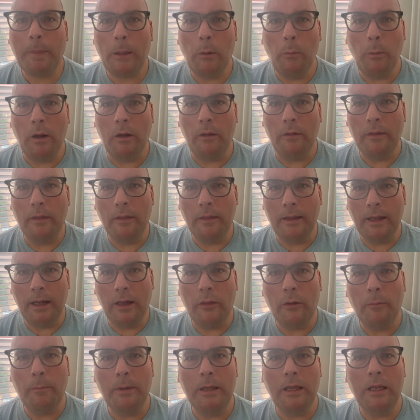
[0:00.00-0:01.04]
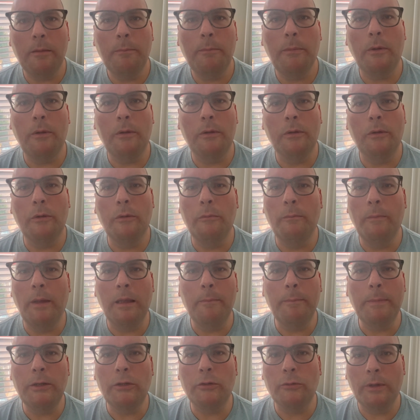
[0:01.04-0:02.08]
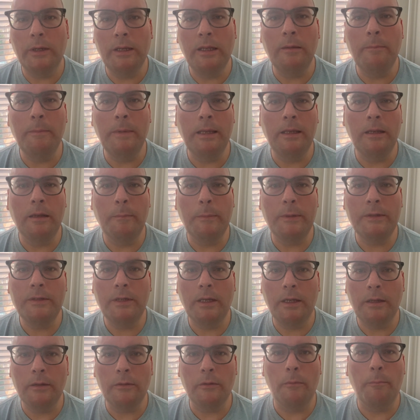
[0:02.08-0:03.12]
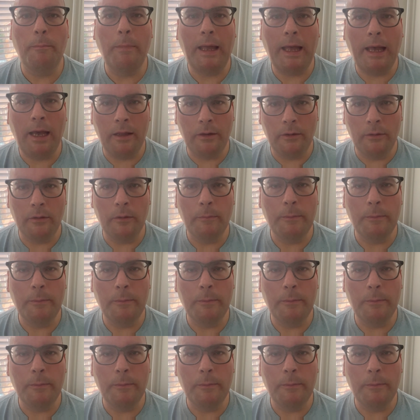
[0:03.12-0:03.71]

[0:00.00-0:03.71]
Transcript: well, the other people who may be treating me in a particular pattern,